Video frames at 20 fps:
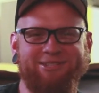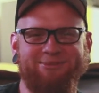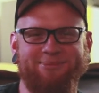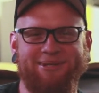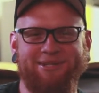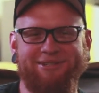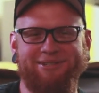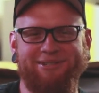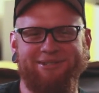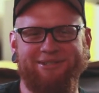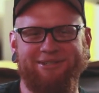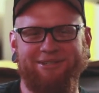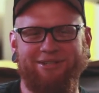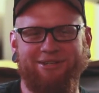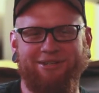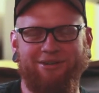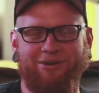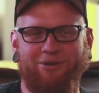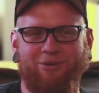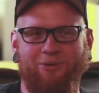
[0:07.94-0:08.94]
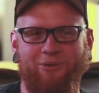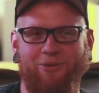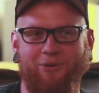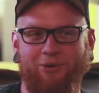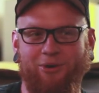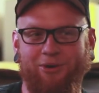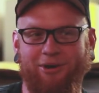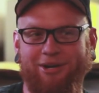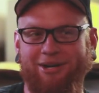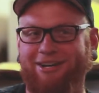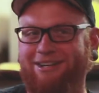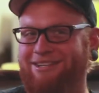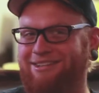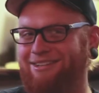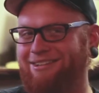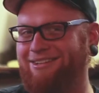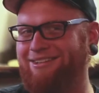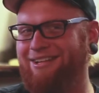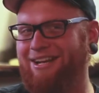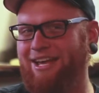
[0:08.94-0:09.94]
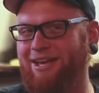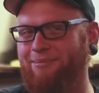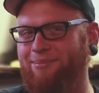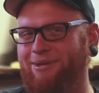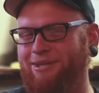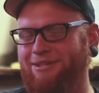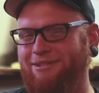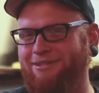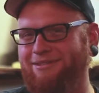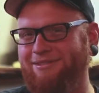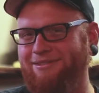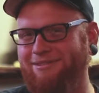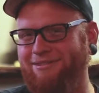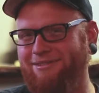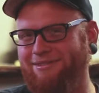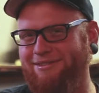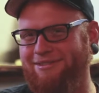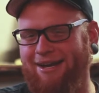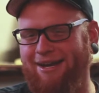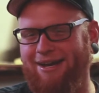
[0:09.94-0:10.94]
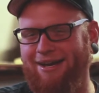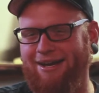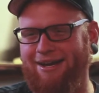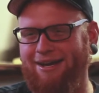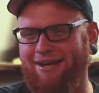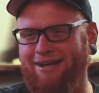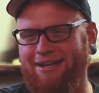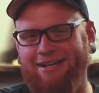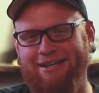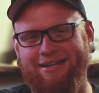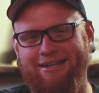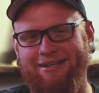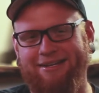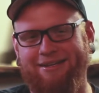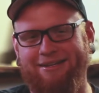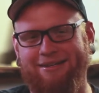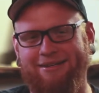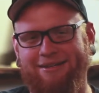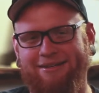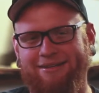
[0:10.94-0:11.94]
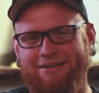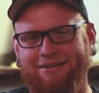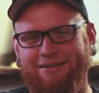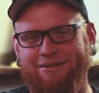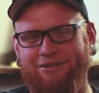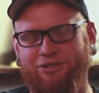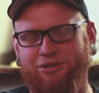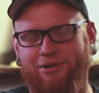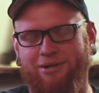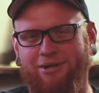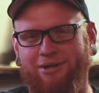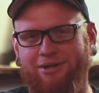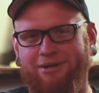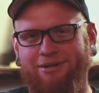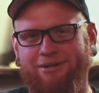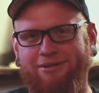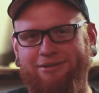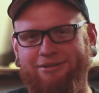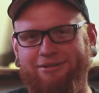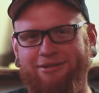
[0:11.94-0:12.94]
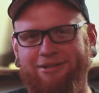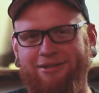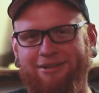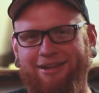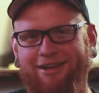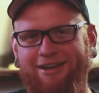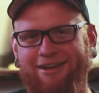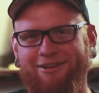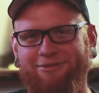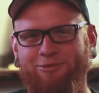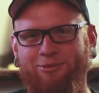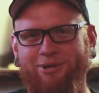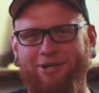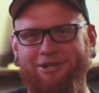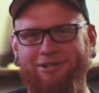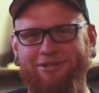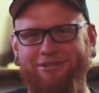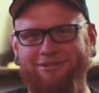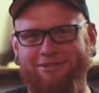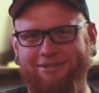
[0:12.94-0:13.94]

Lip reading: Spencer, or Killer Napkins. I draw a lot of weird